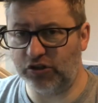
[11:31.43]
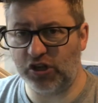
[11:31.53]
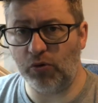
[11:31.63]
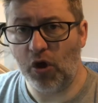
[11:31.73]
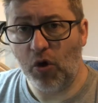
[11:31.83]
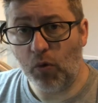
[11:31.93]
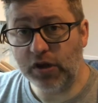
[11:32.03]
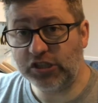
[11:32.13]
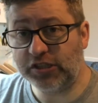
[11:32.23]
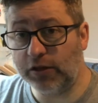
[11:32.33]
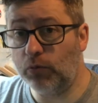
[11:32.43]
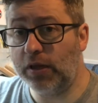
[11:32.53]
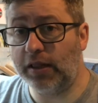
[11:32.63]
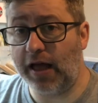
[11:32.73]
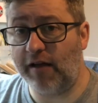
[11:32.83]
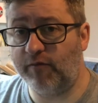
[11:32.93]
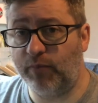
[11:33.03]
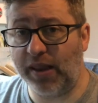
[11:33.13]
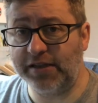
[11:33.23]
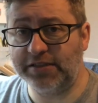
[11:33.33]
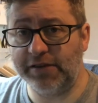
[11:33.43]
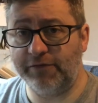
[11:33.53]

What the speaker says: So we still will have plenty